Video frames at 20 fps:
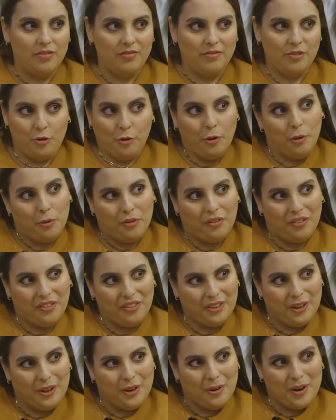truth.
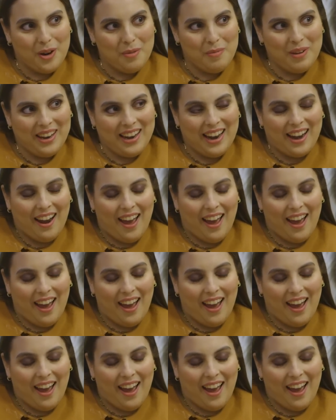You know what I mean? And